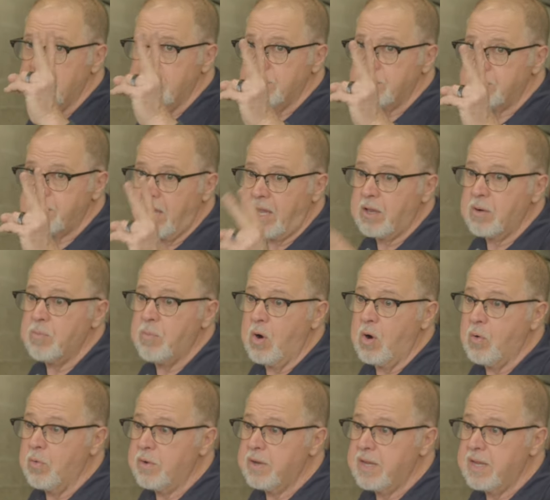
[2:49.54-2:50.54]
Second
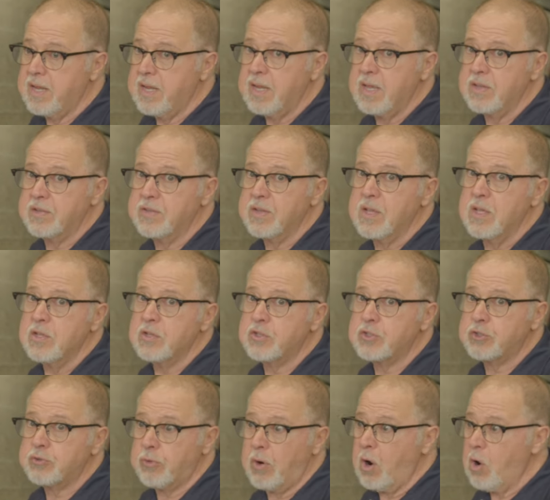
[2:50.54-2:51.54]
mode is
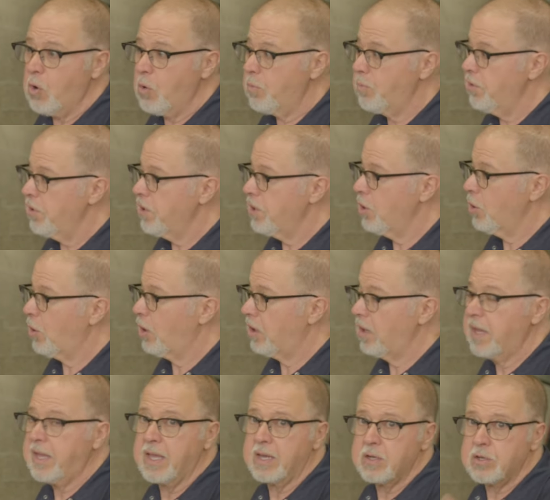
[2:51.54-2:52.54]
strobe. You
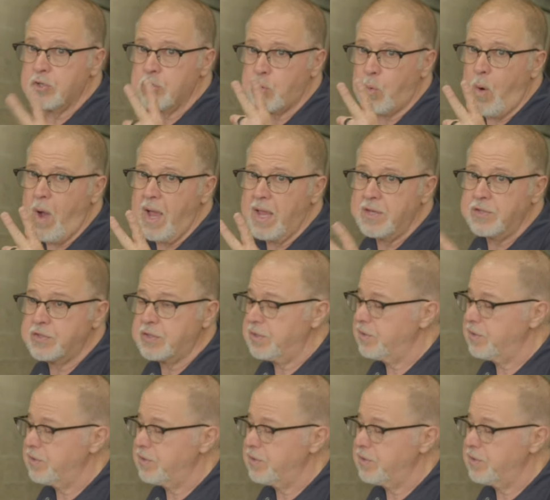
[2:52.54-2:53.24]
click it twice